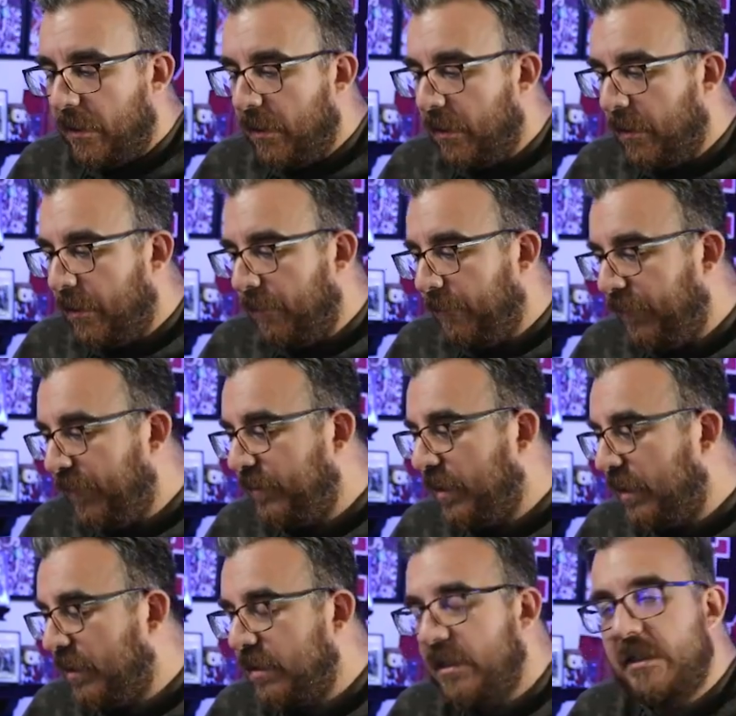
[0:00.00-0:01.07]
um,
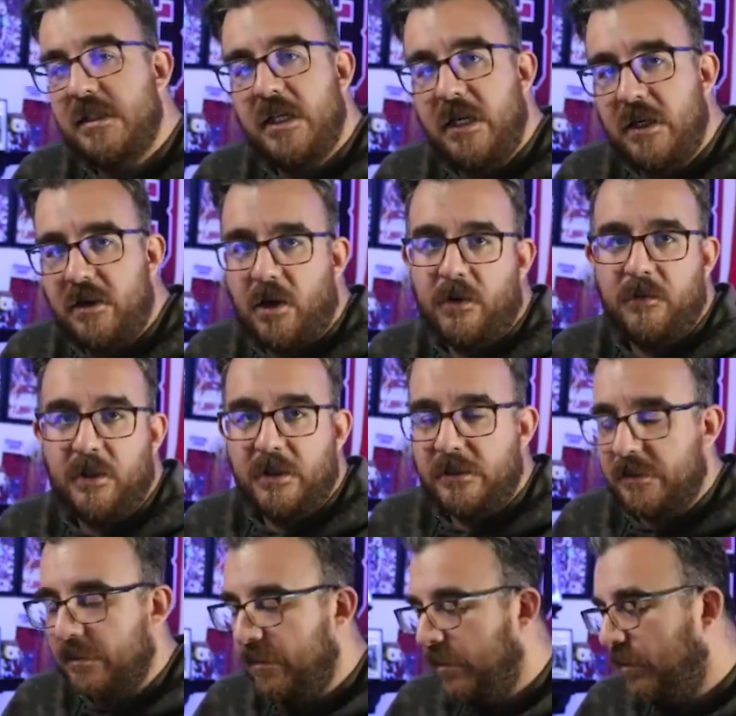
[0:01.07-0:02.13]
15, 16,
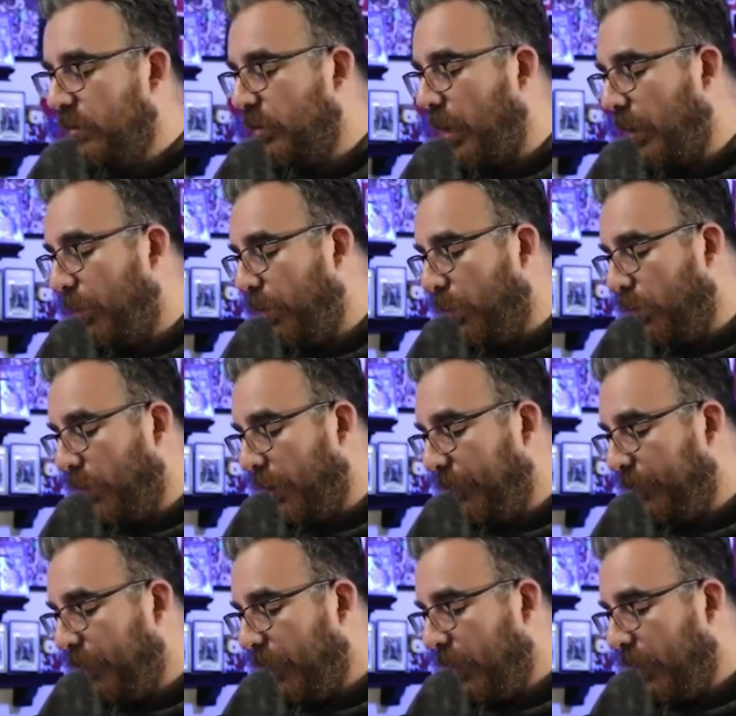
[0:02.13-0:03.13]
Donruss trying to pull one.